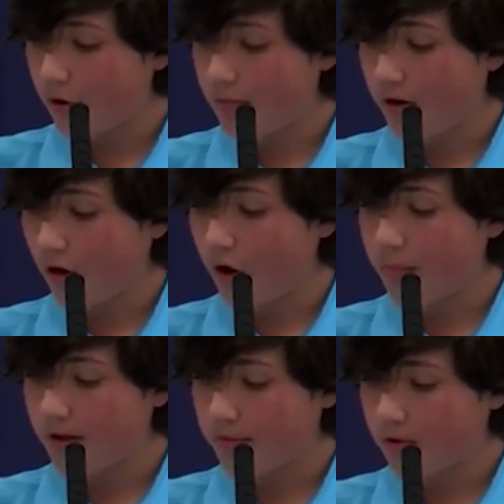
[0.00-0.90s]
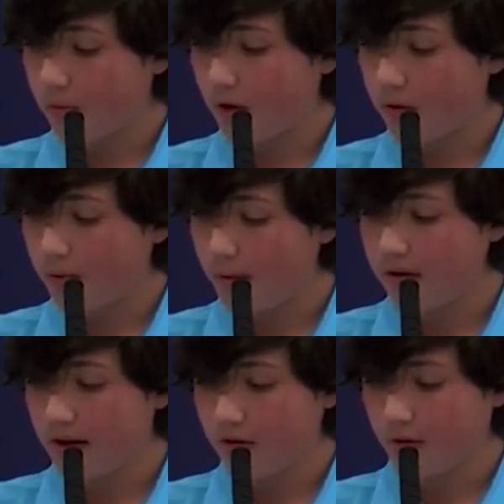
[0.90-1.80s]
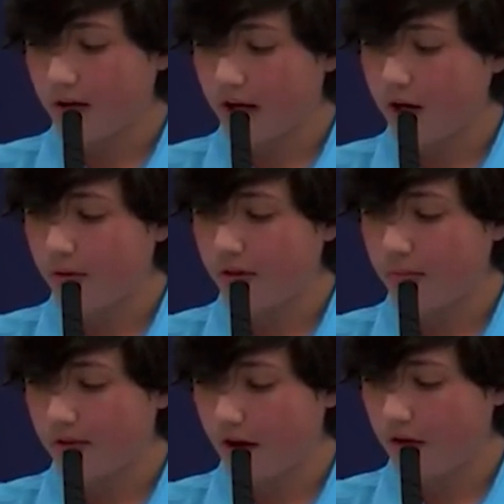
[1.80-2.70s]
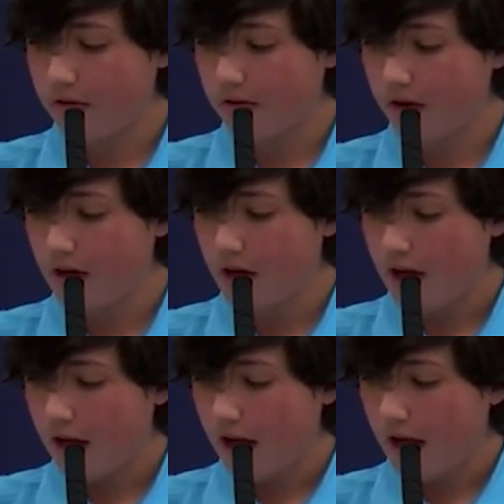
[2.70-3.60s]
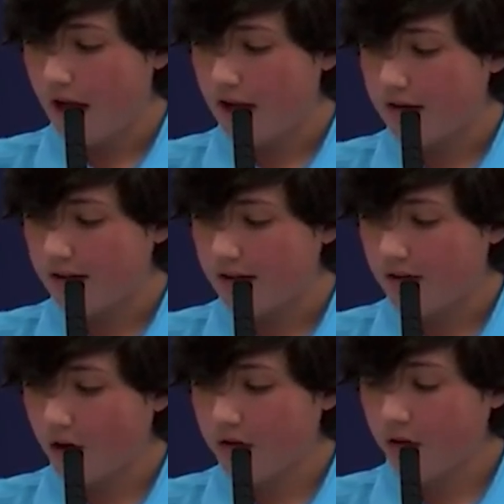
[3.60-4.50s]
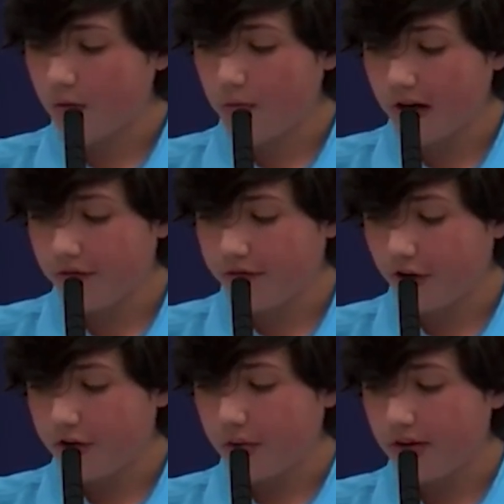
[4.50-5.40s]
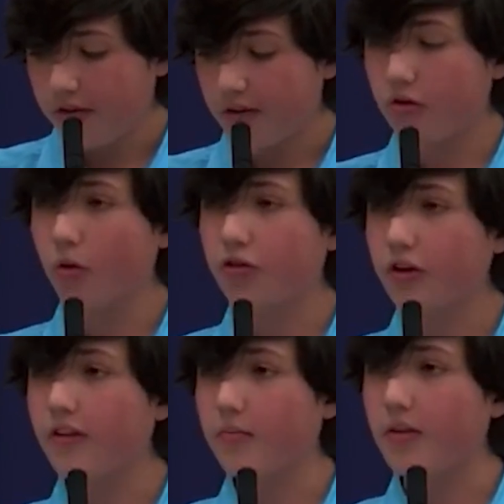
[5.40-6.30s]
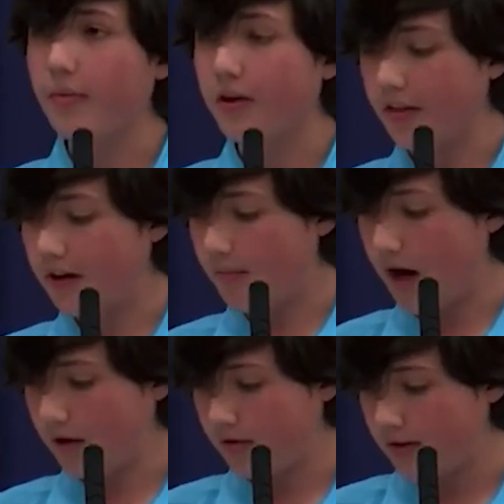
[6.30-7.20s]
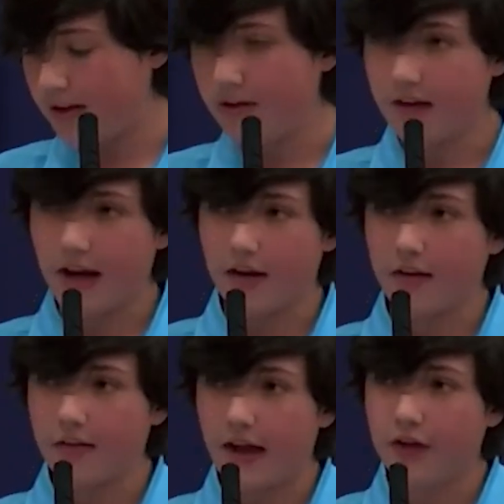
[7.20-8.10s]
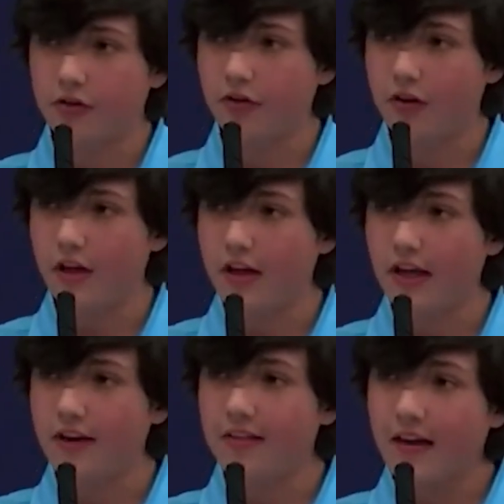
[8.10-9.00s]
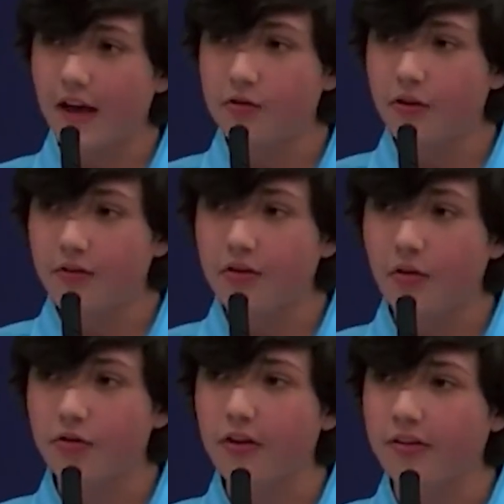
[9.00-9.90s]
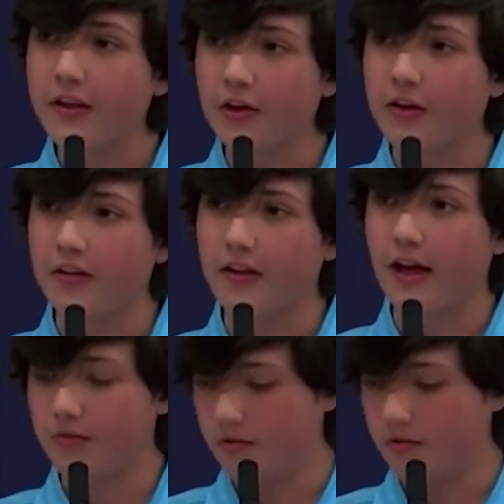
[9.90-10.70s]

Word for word: care more about all people while Republicans only care about themselves. And he's also inferred to us that socialism is better than democracy. He even had a statue. He had a statue of a socialist leader in his